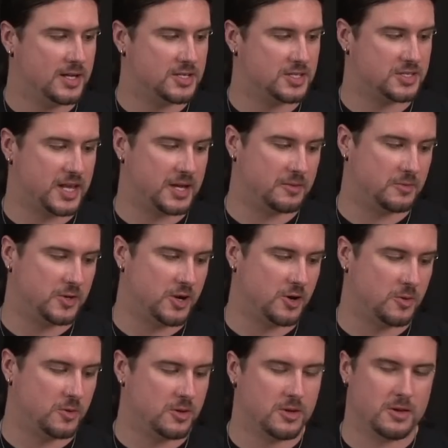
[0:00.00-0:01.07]
just like
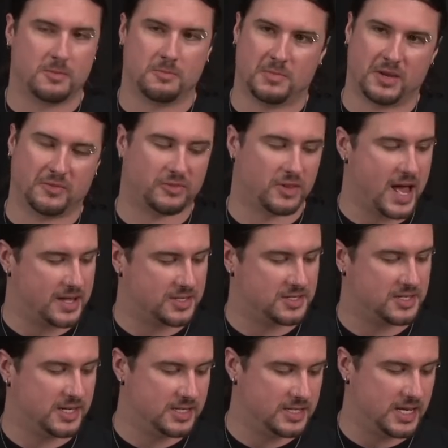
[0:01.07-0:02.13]
B flat,
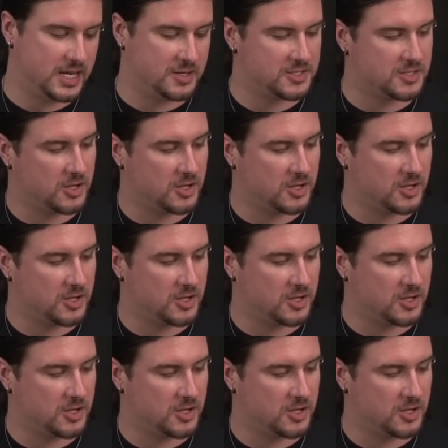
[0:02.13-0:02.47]
C, D.